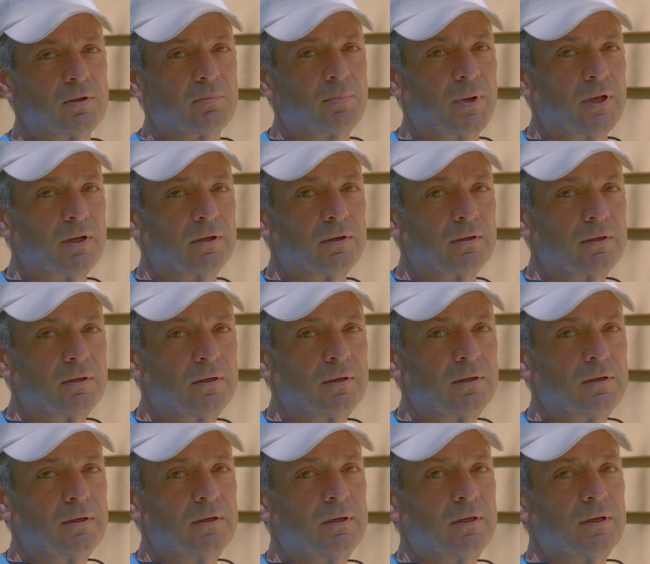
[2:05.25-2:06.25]
to paint.
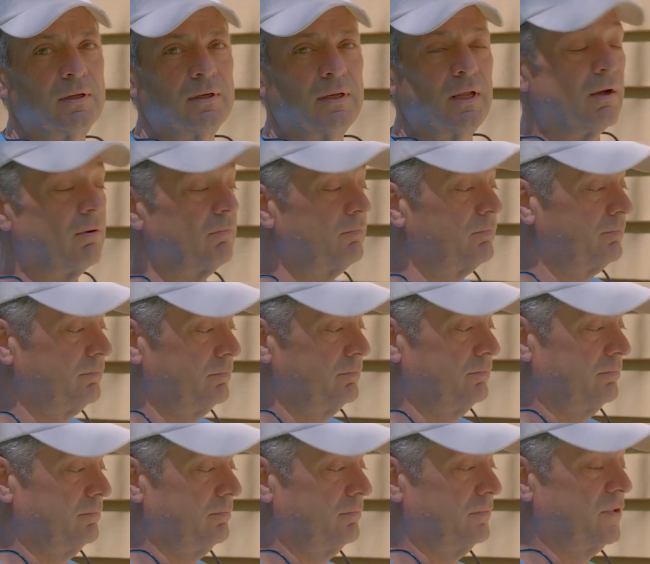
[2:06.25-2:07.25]
Now,
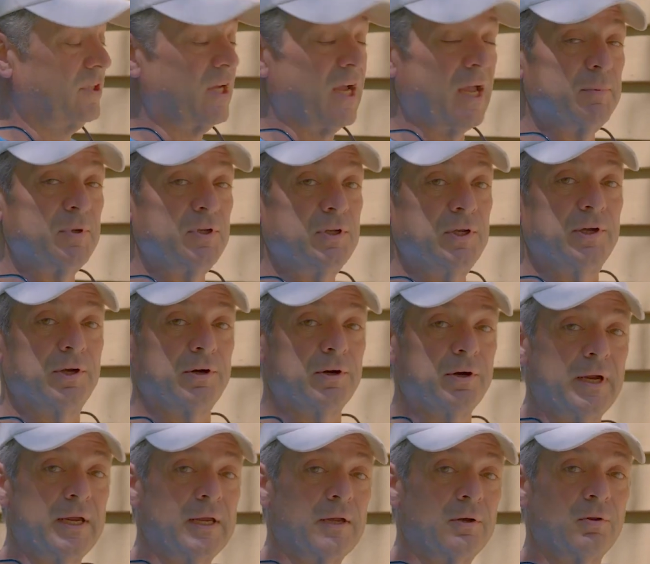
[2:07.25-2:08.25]
time of
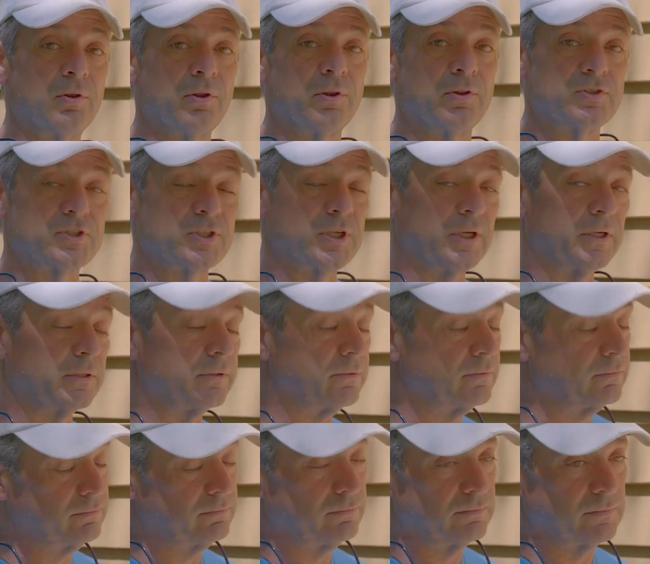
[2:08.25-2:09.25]
year, angle of the
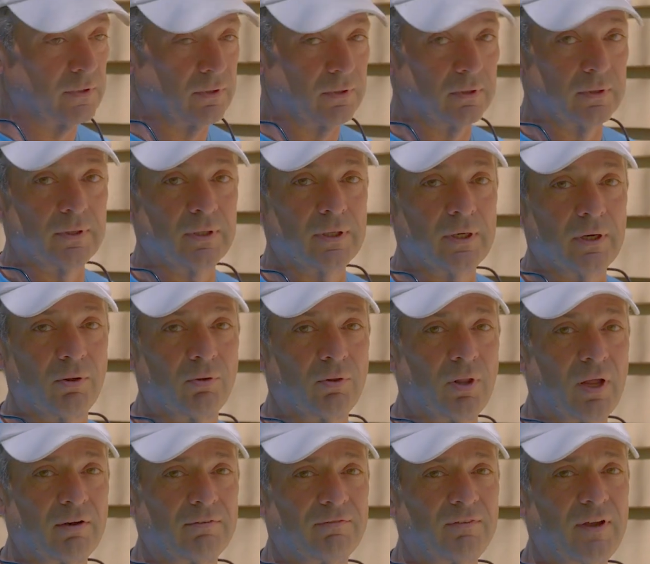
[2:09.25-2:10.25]
sun, a
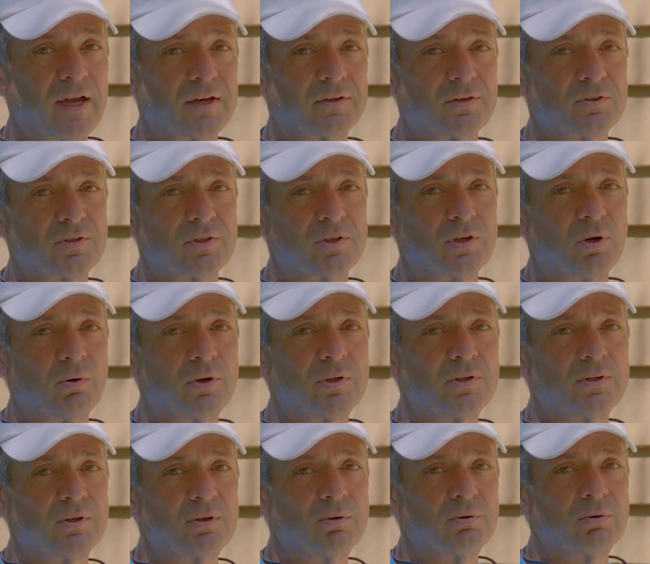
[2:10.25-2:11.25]
lot of factors that go
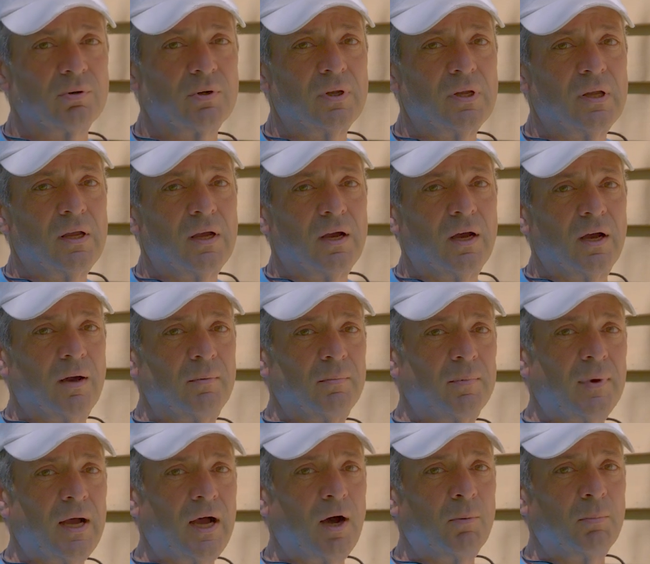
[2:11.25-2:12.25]
into
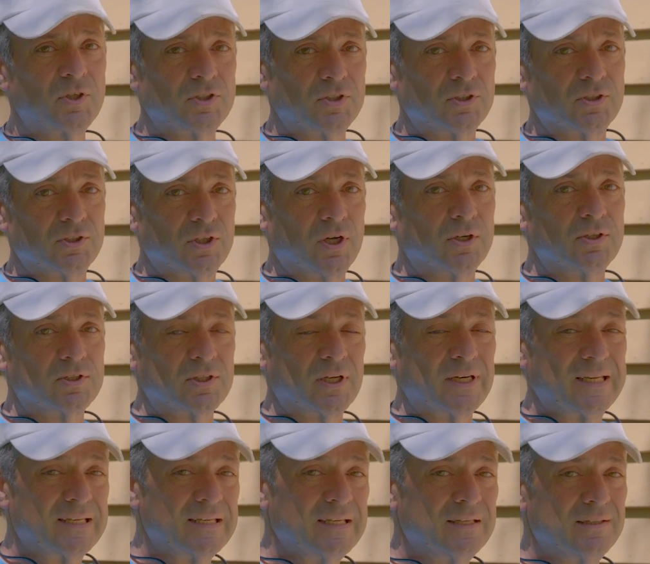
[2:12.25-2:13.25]
how much the sun is
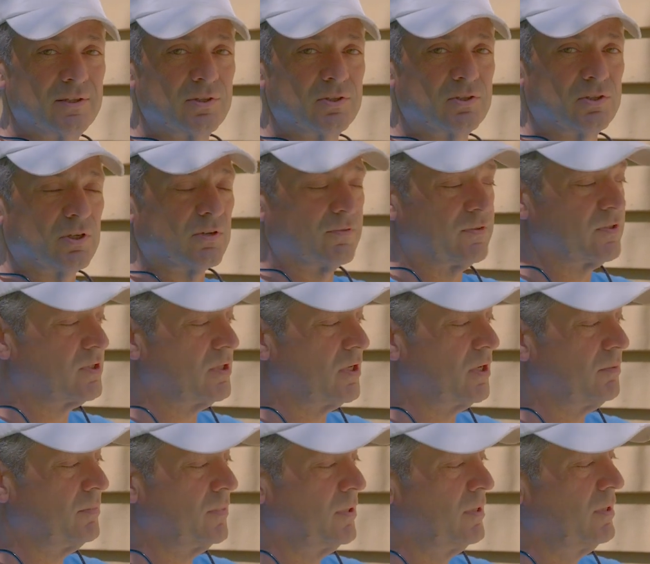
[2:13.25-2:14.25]
going to heat this surface
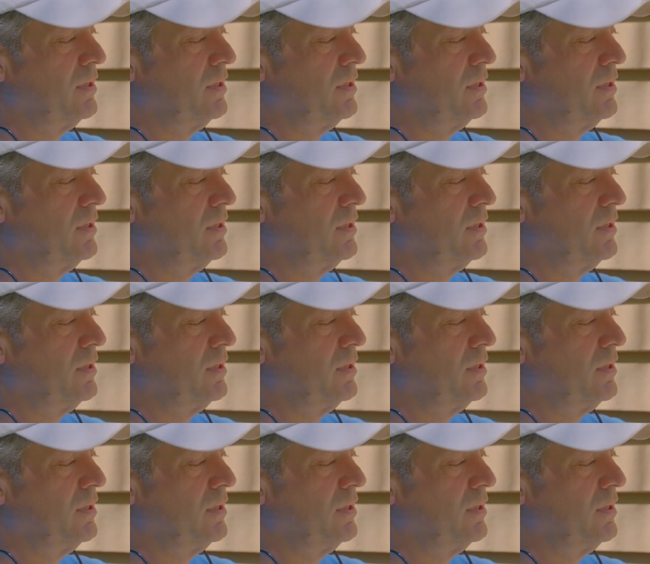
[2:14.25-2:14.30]
up.